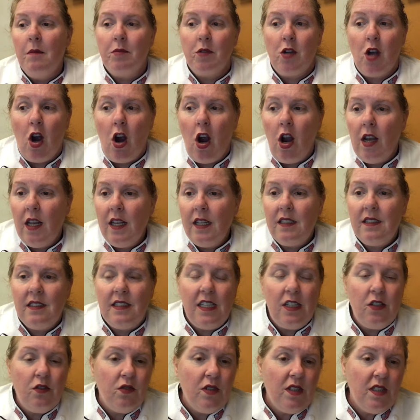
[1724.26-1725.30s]
Garlic,
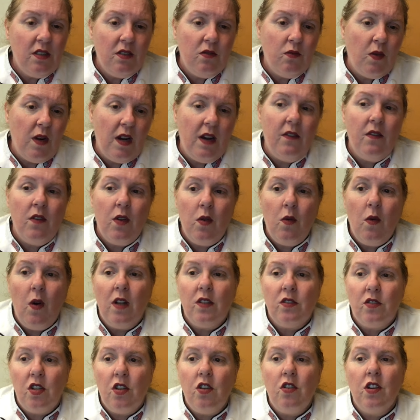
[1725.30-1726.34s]
citrus, whatever you
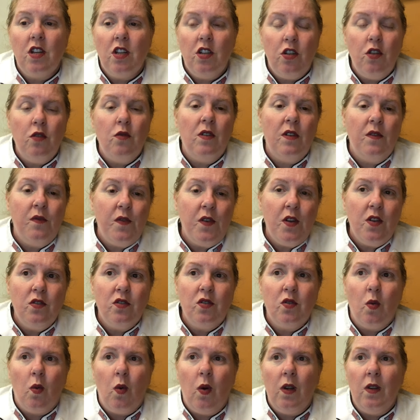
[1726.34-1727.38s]
want. So you can do
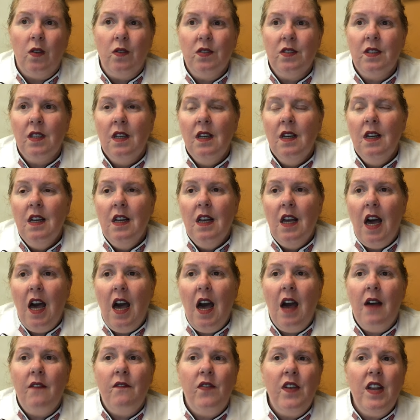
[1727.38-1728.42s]
infused oils.
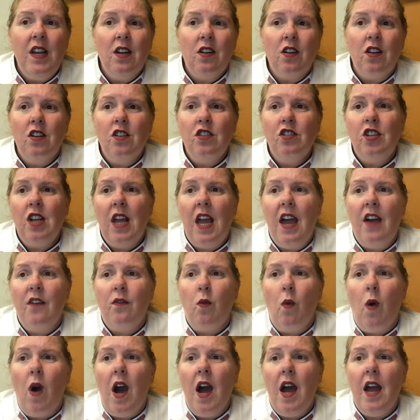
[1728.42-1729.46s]
Vinegars, you have
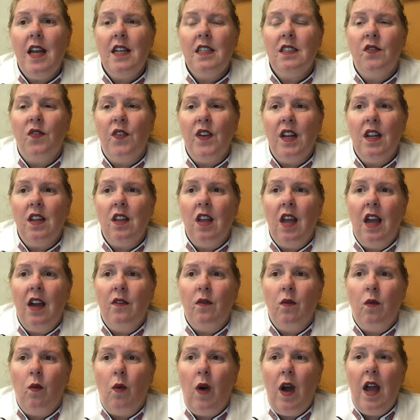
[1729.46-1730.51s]
wines, you
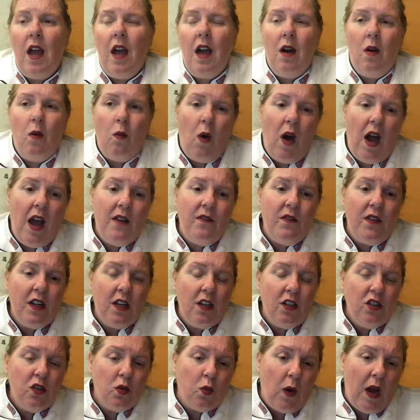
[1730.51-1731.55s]
have wine
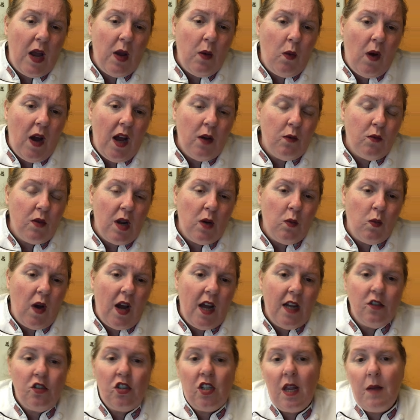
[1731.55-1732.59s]
vinegars, white wine, red
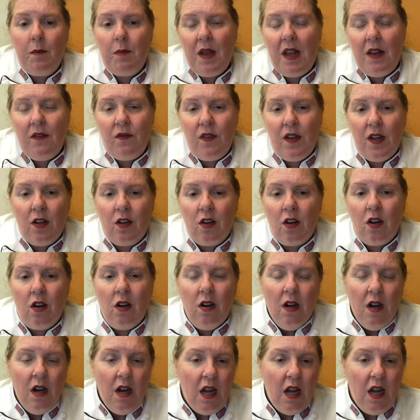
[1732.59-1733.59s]
wine, champagne vinegar.